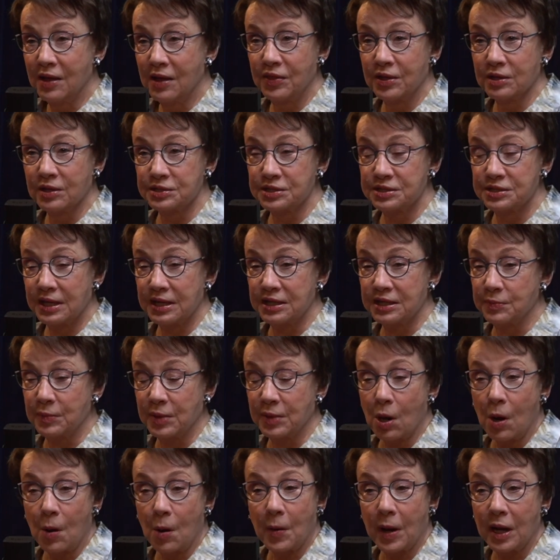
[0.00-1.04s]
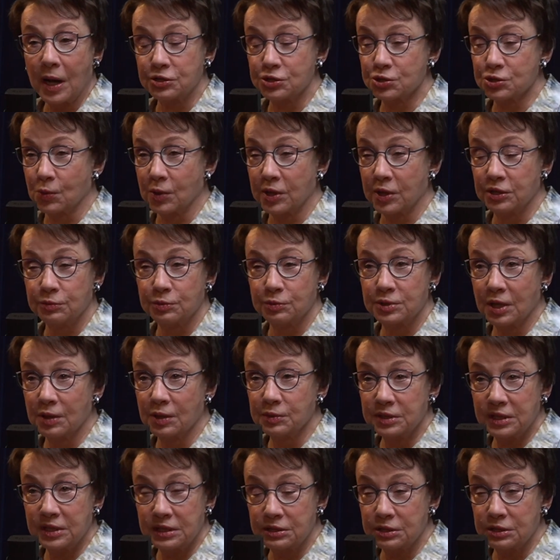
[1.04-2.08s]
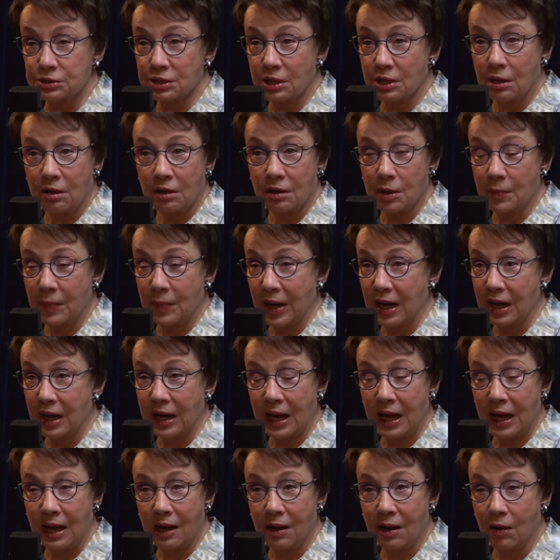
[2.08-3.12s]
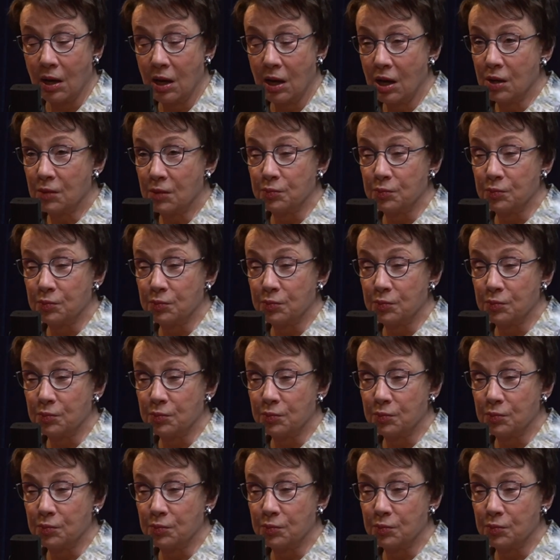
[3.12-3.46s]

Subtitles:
they'll say to me, all right, Joy, you don't need to talk about how